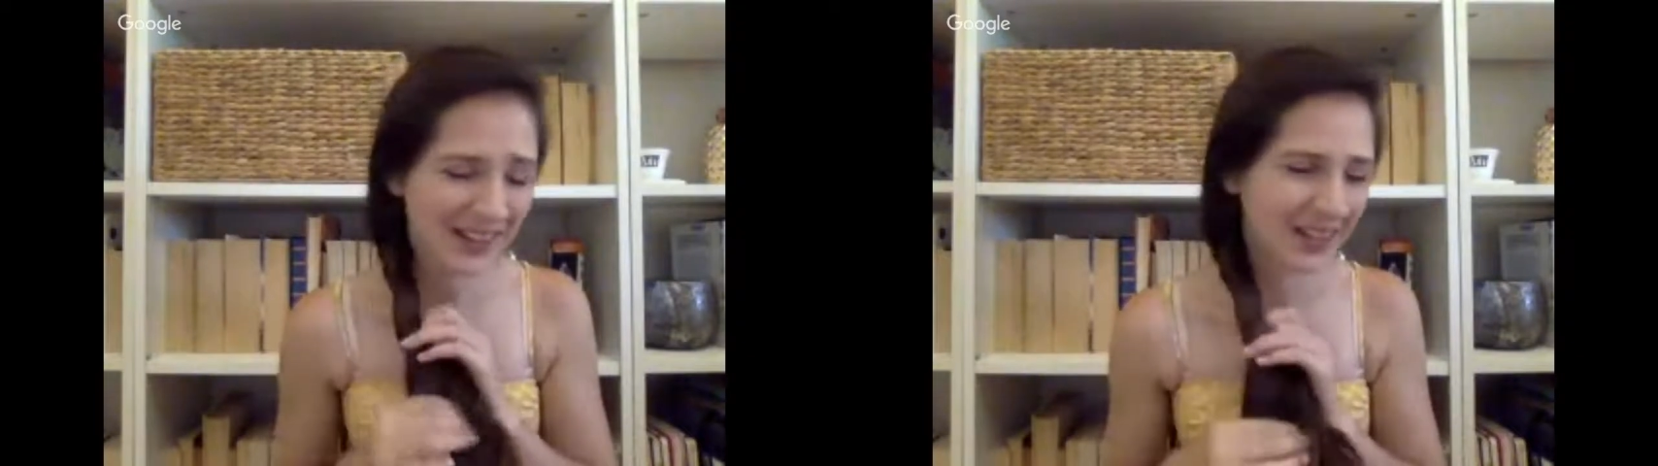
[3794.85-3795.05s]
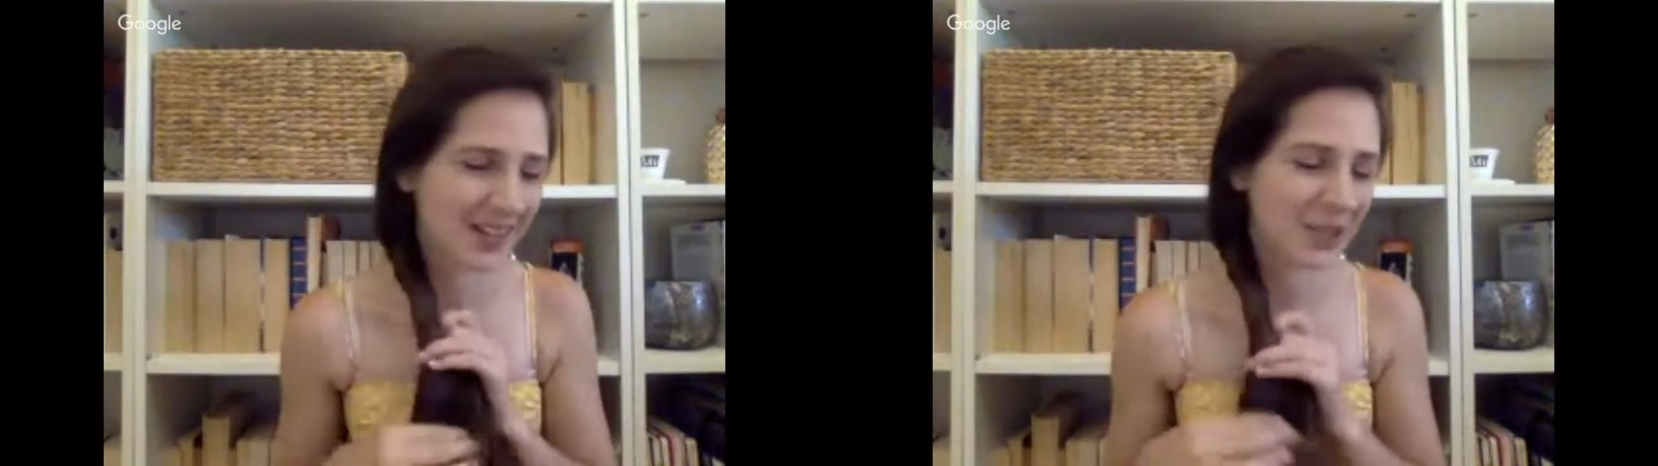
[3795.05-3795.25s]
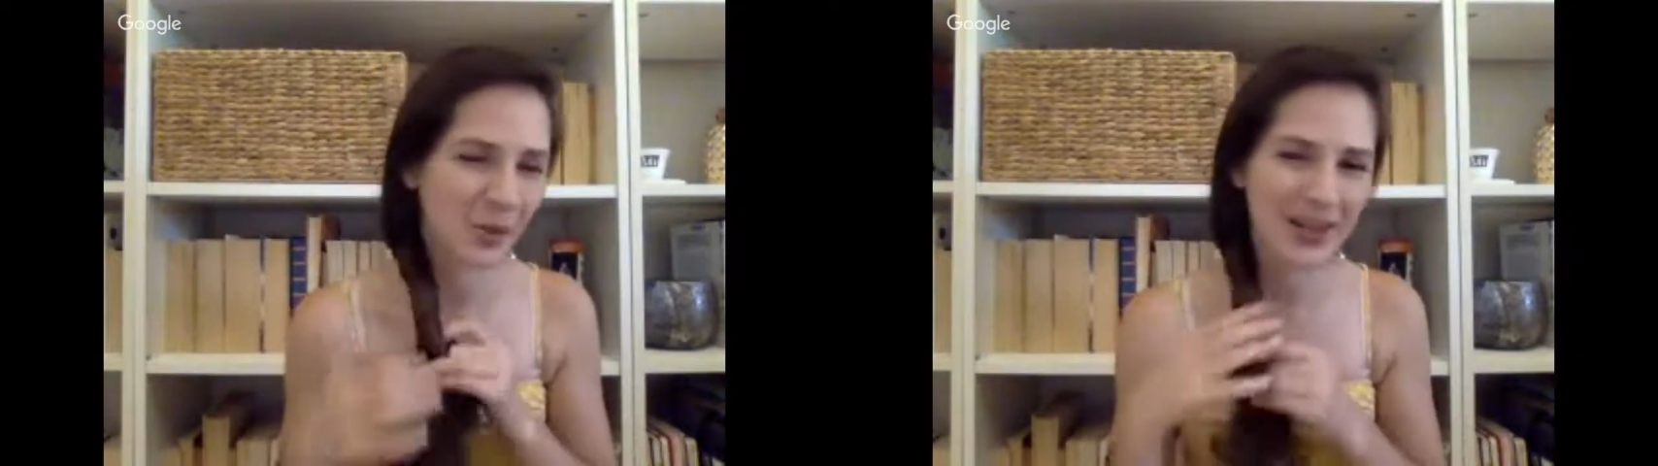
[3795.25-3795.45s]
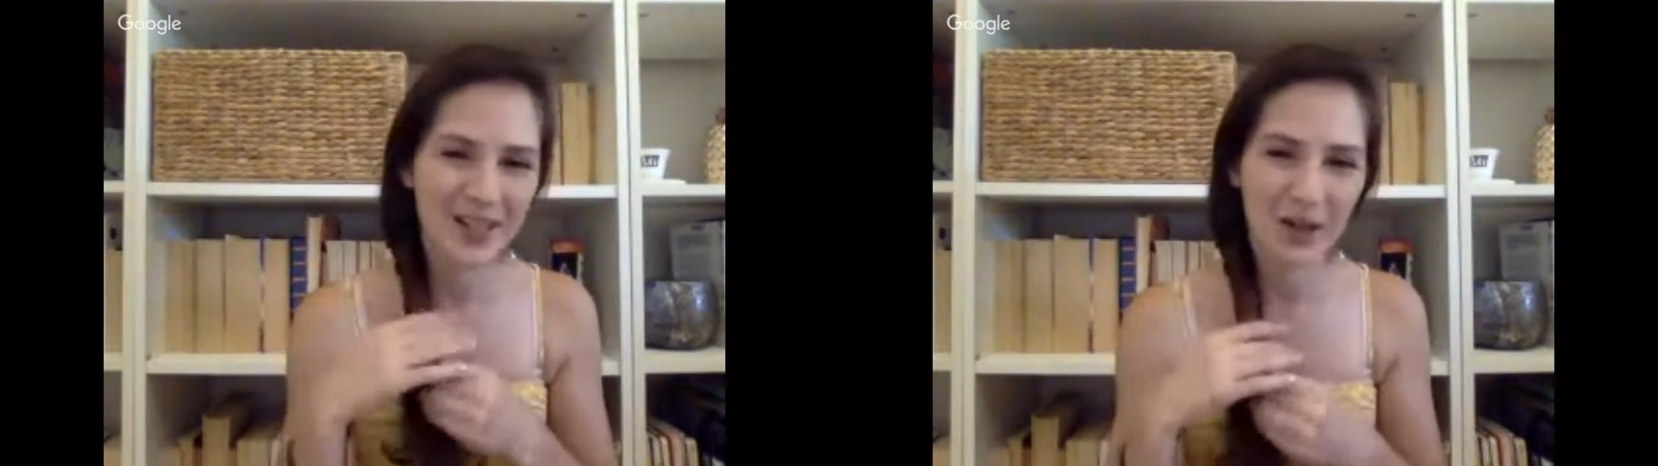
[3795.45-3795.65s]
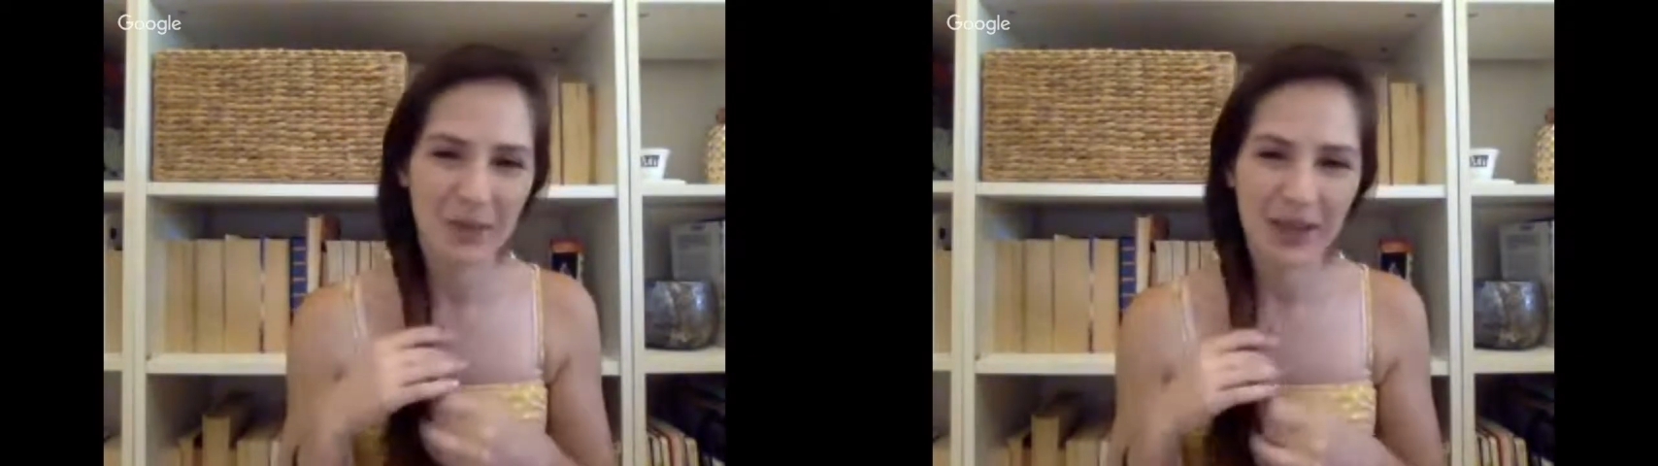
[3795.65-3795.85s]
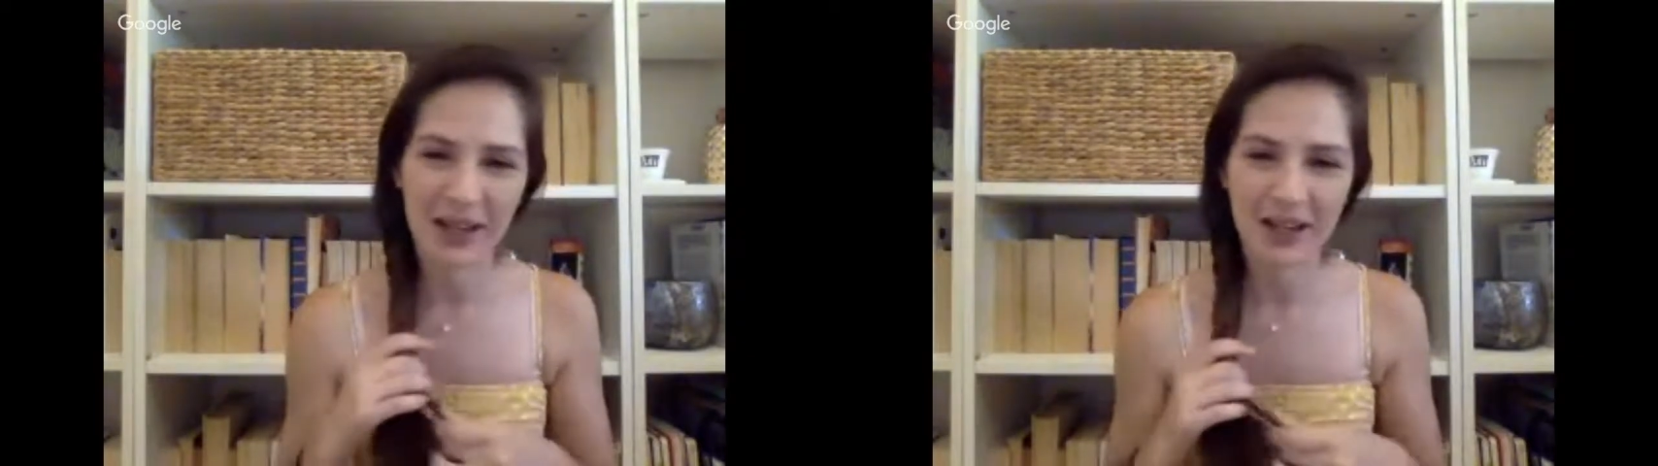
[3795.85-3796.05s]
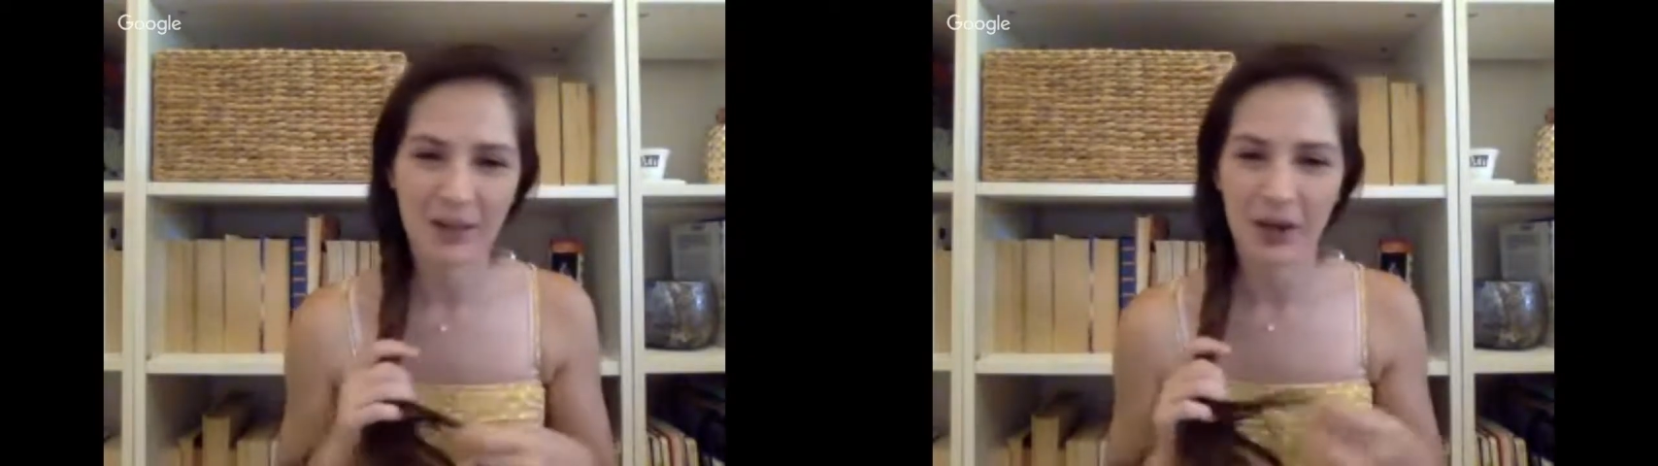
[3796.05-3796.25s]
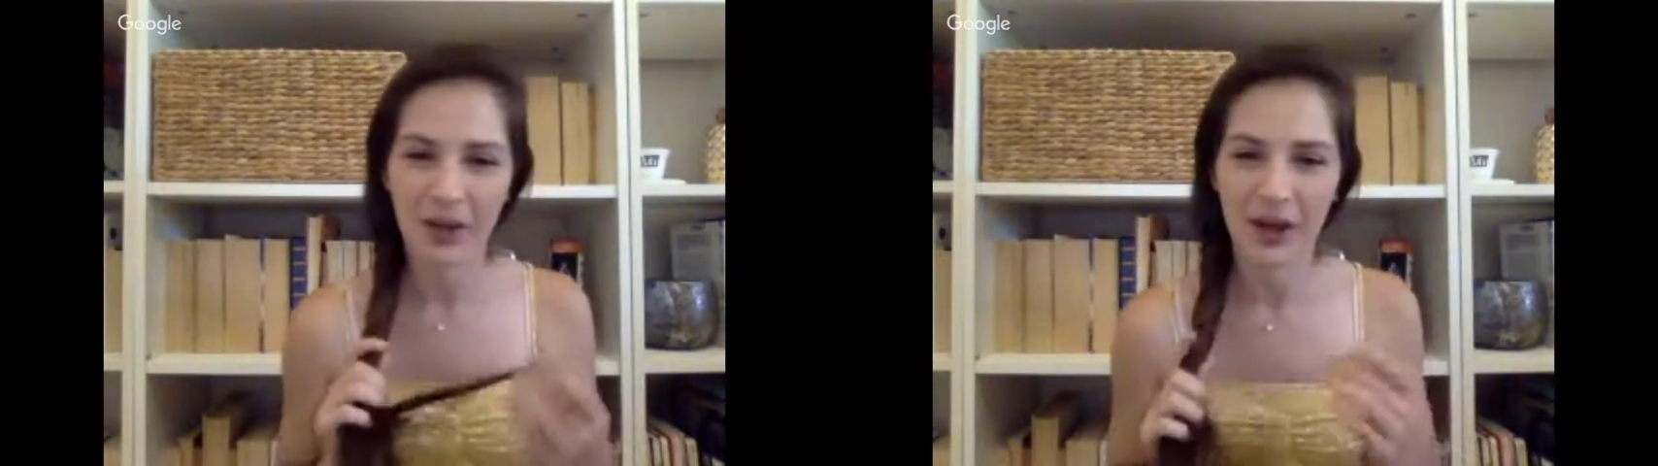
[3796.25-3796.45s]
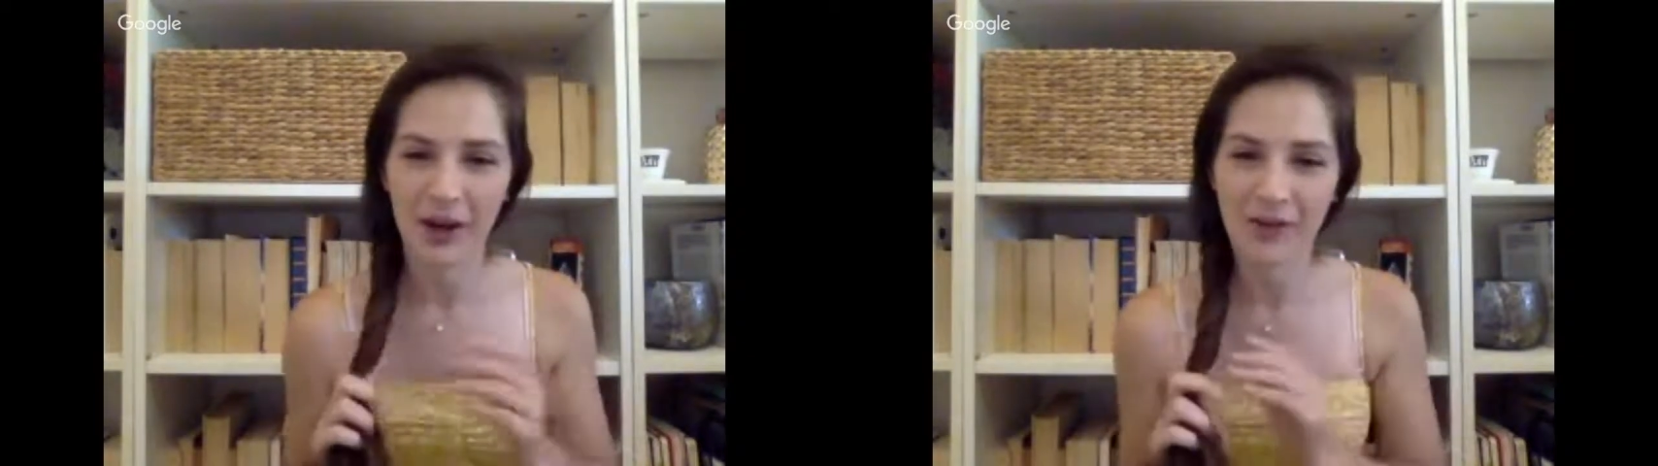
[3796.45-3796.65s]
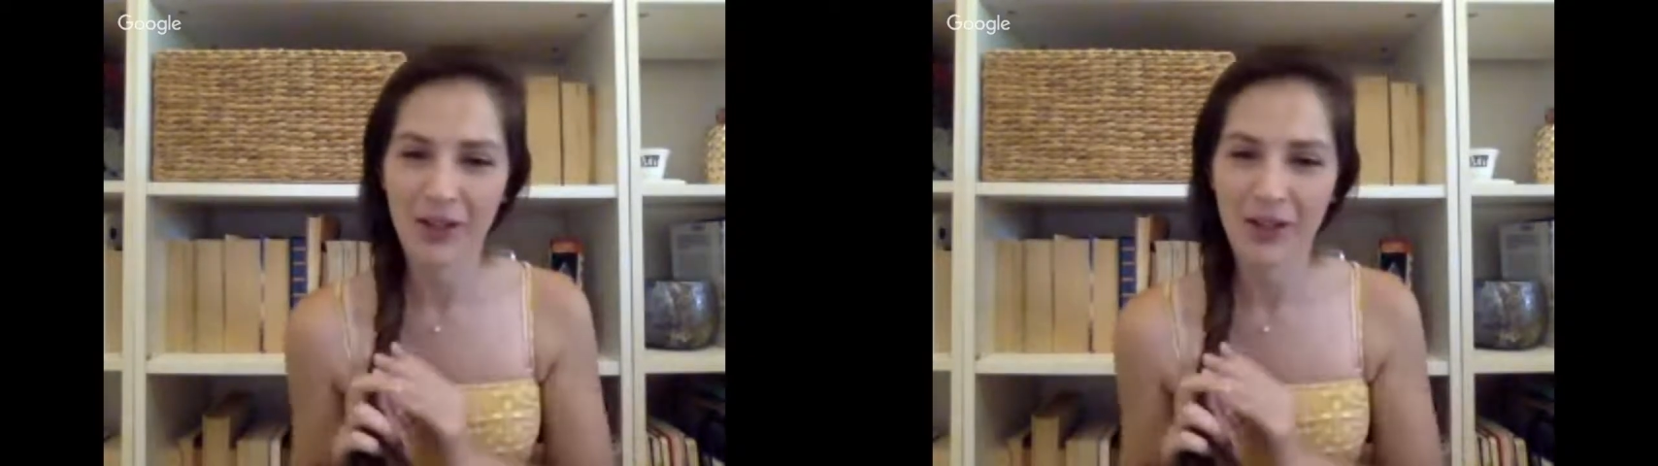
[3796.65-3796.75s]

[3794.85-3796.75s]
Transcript: It's always going to be like the month after